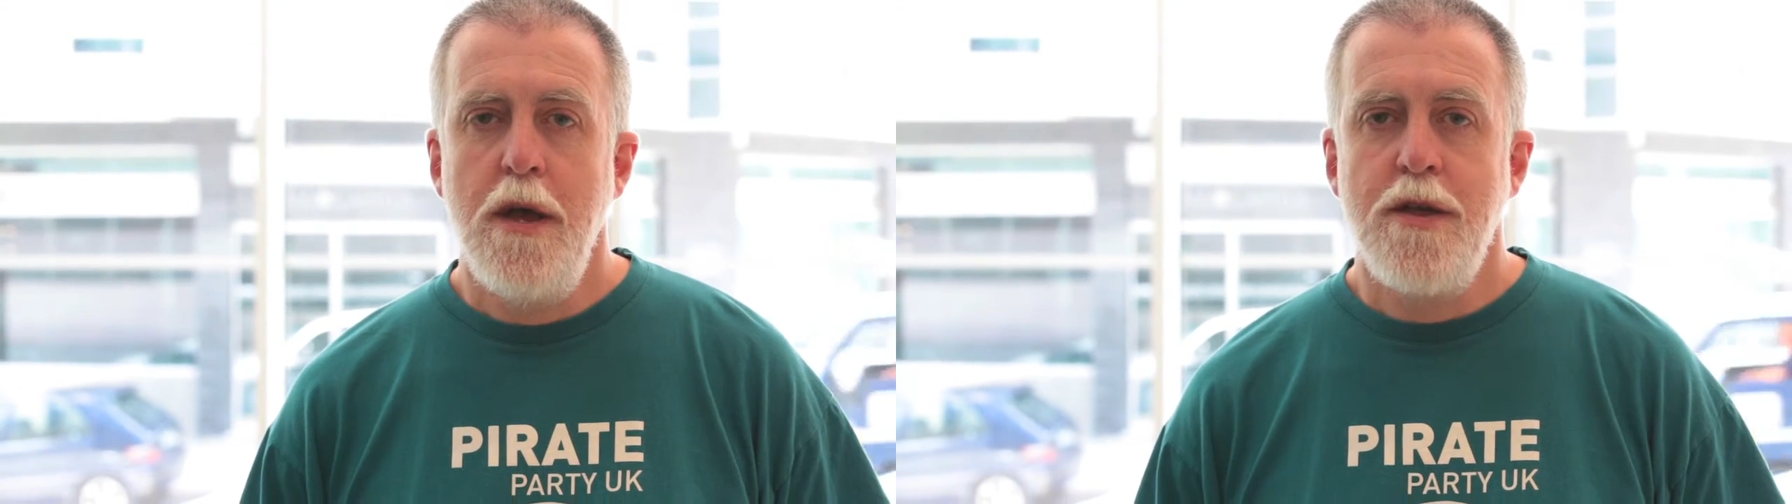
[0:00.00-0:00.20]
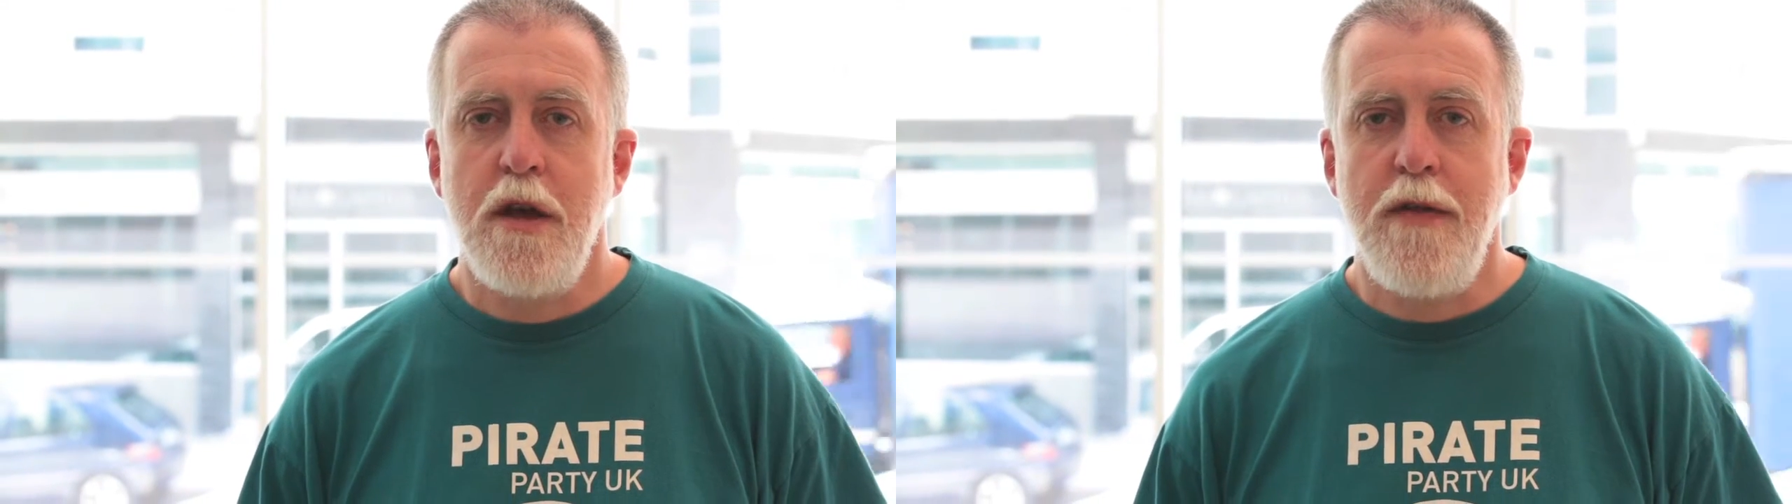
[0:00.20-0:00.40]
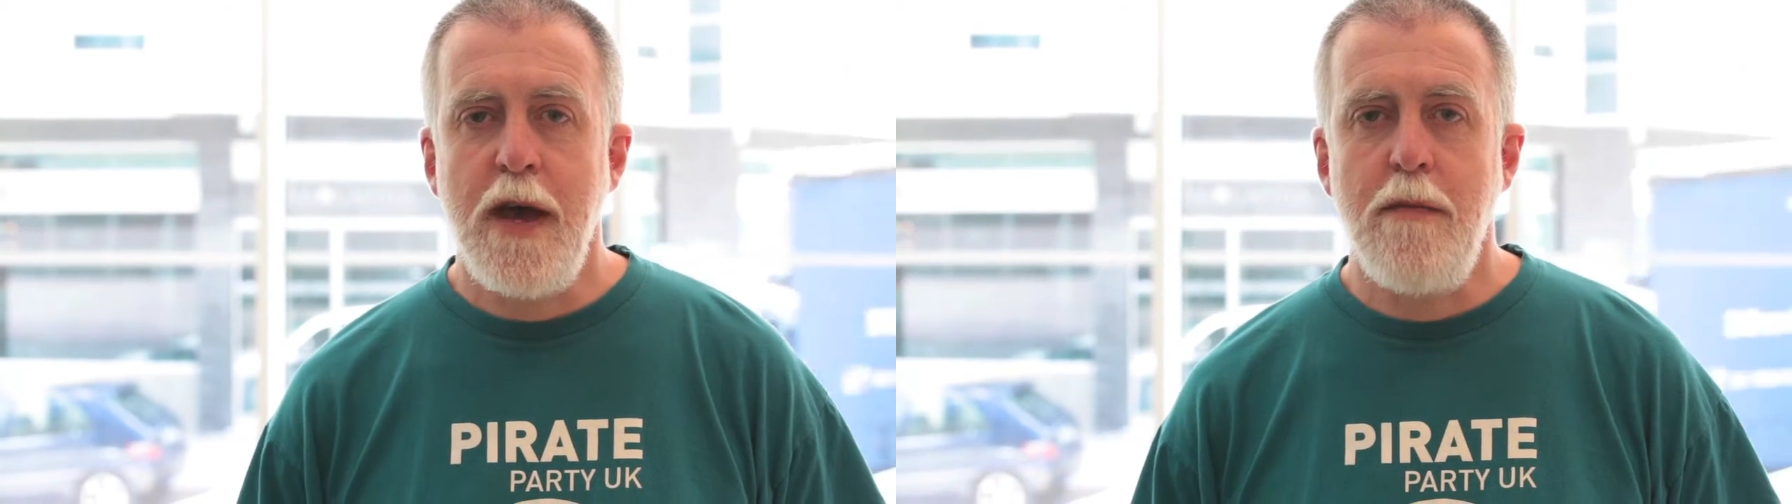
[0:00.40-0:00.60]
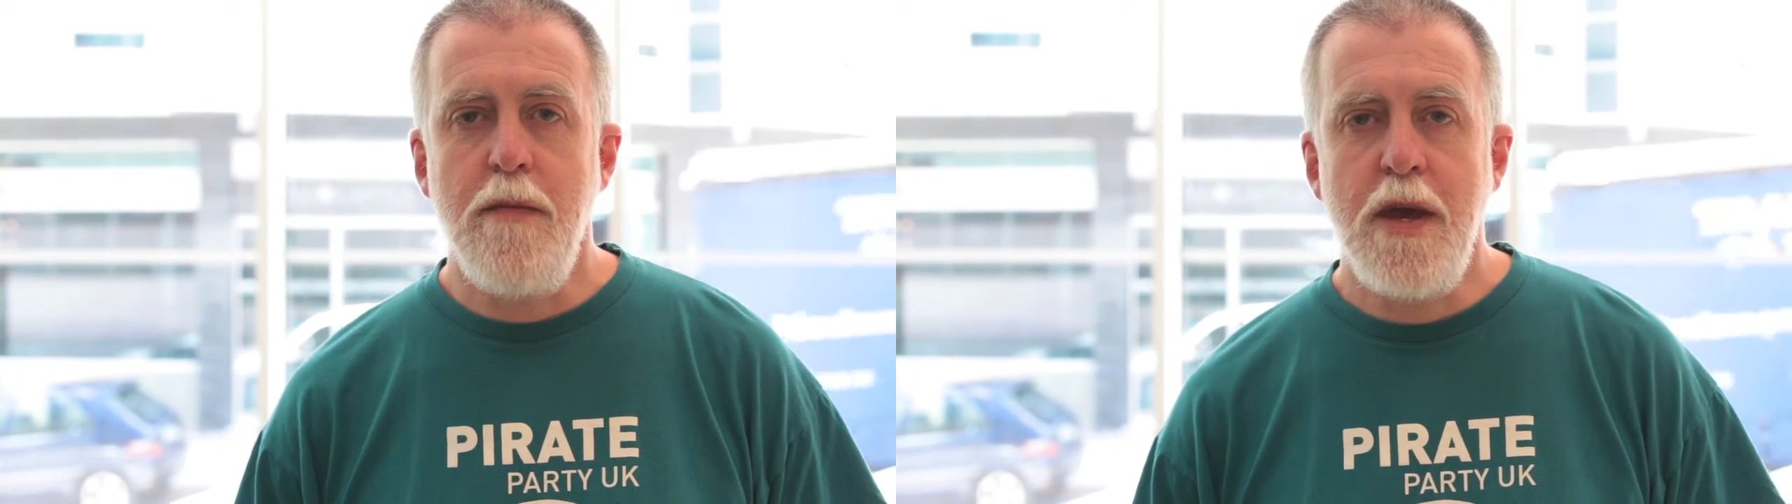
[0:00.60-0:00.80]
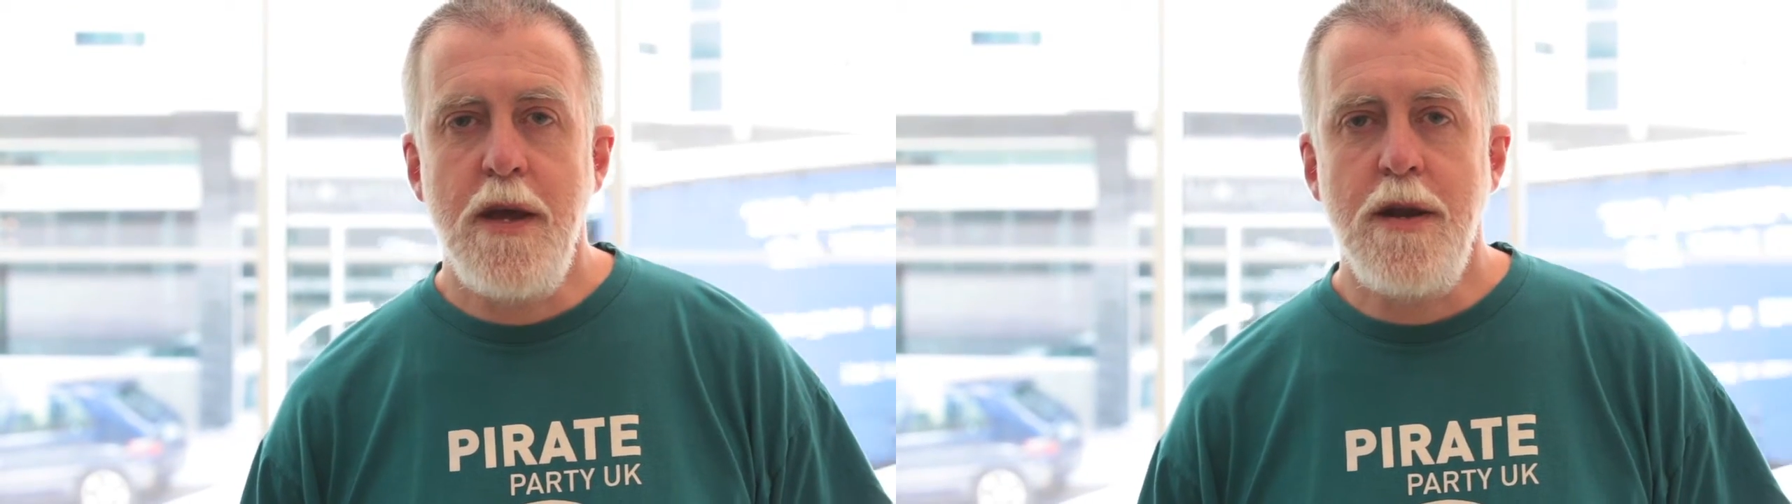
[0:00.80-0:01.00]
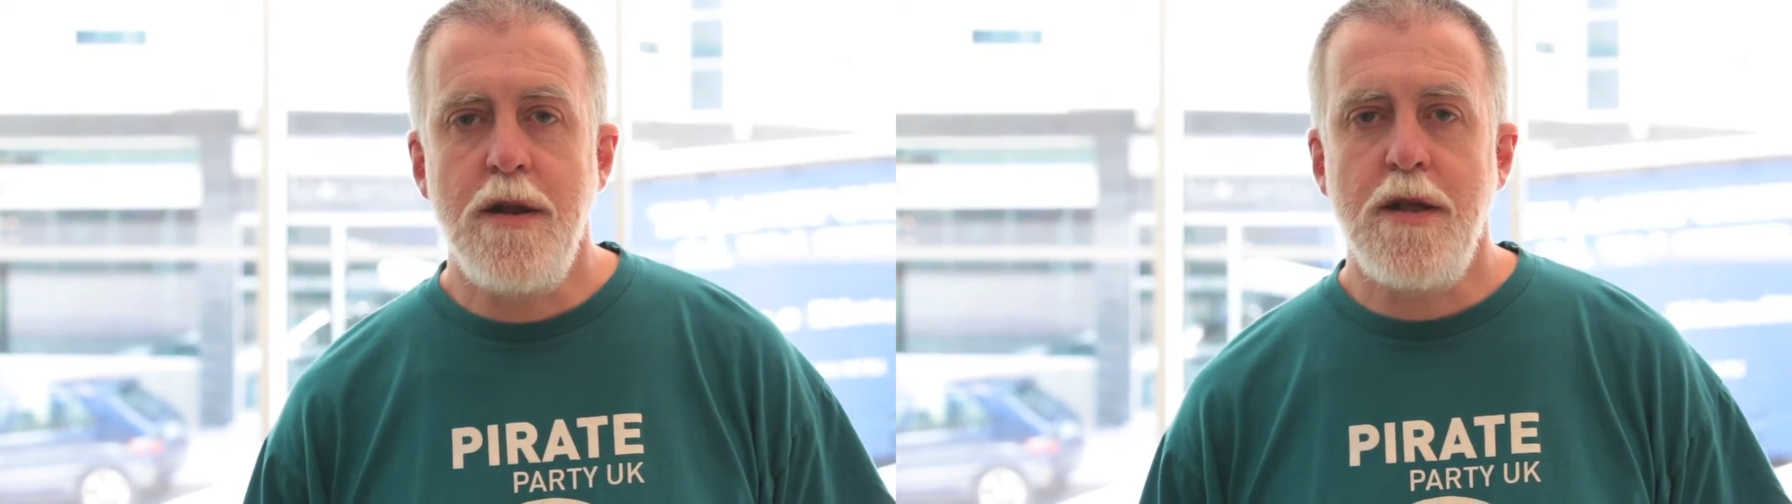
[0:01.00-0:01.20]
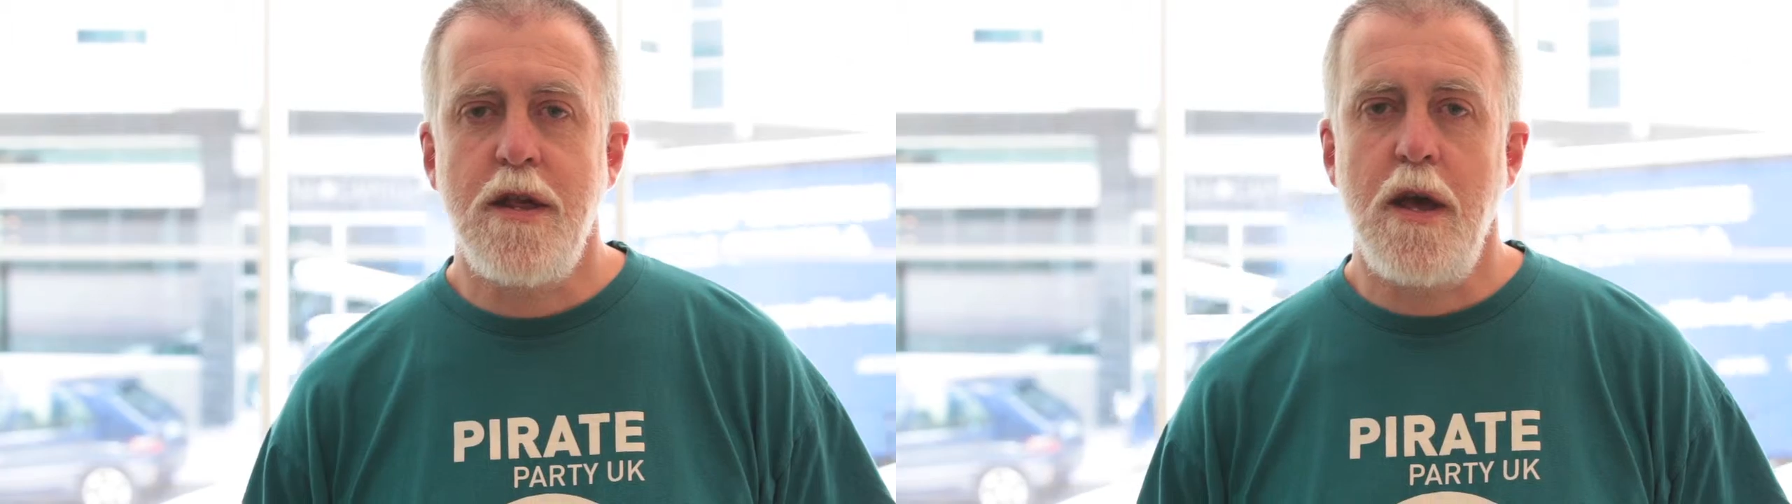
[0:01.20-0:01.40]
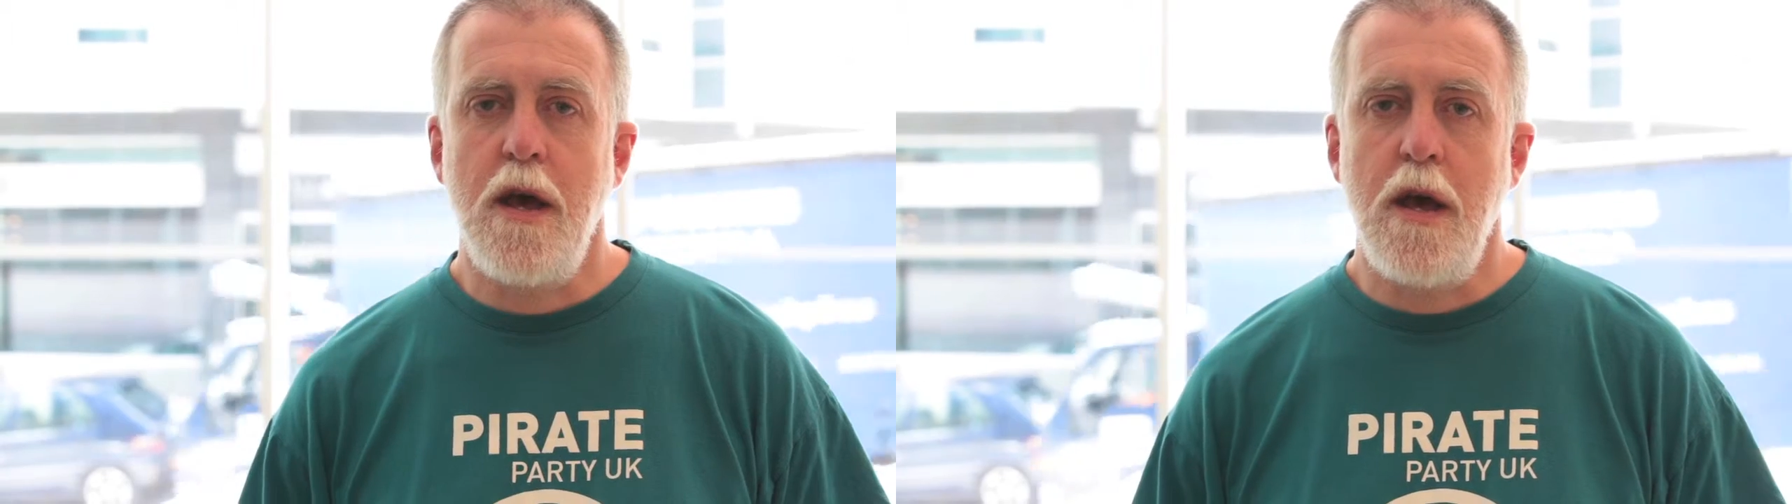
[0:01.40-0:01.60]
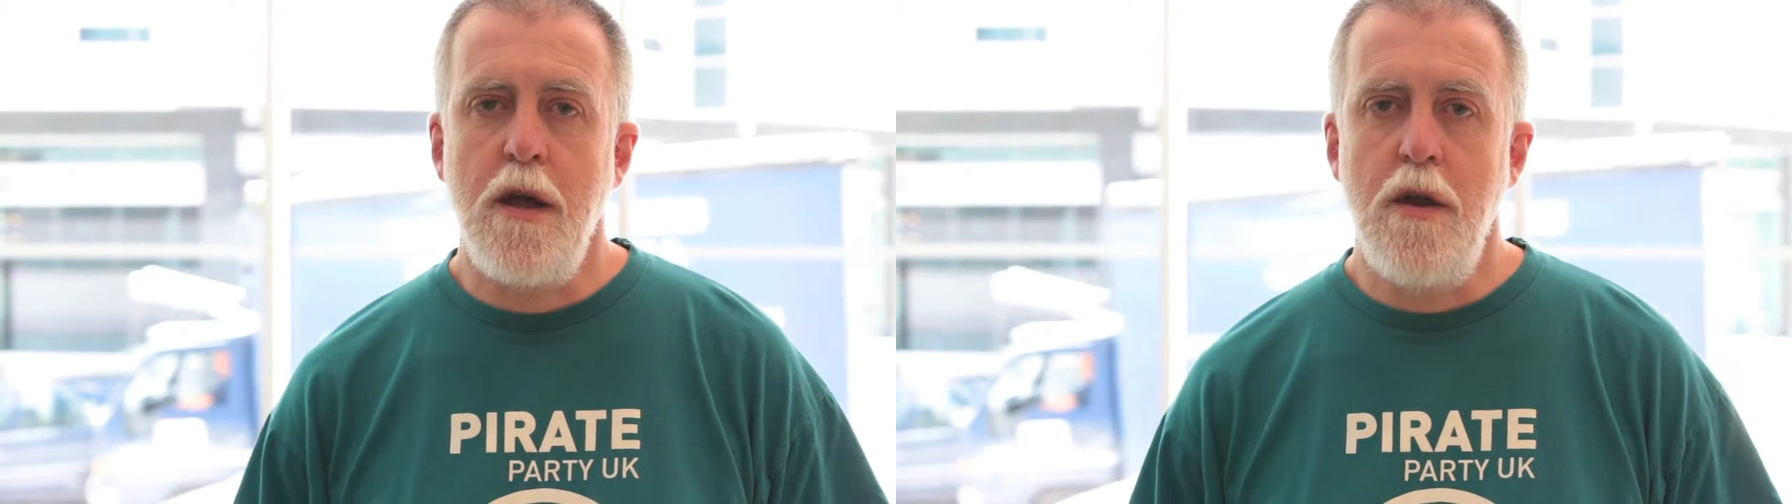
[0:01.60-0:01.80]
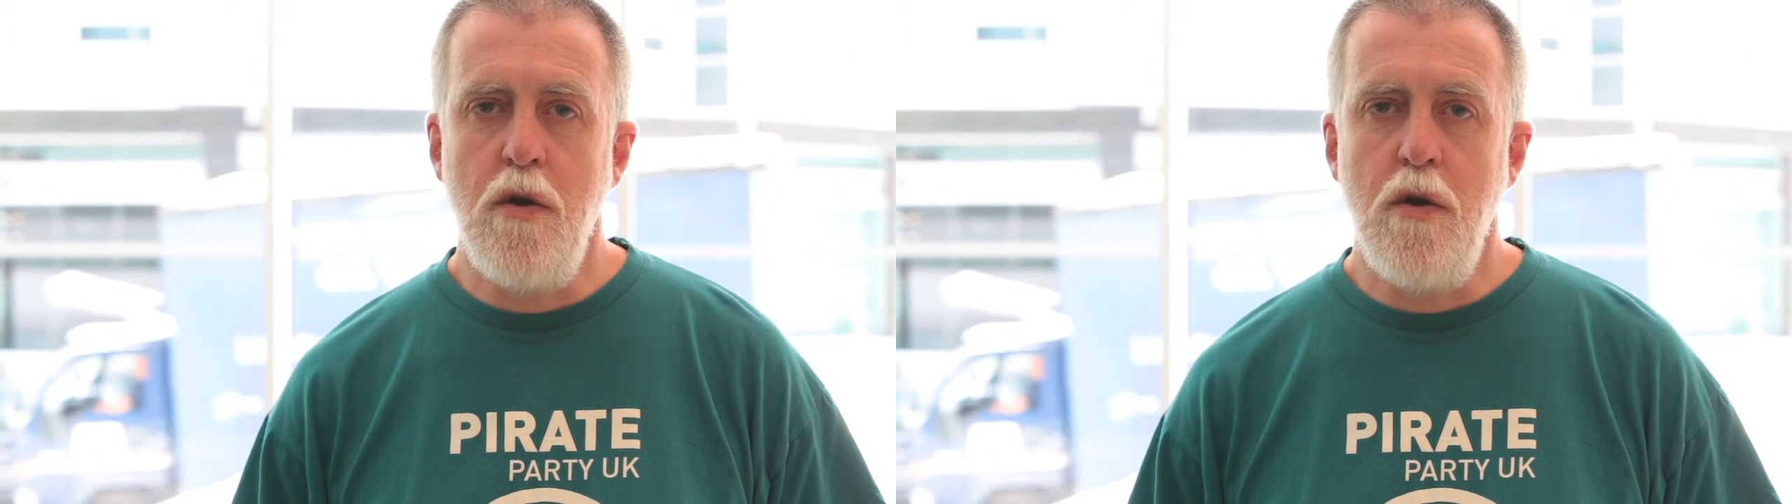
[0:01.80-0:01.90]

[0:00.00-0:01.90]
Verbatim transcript: So that means uh,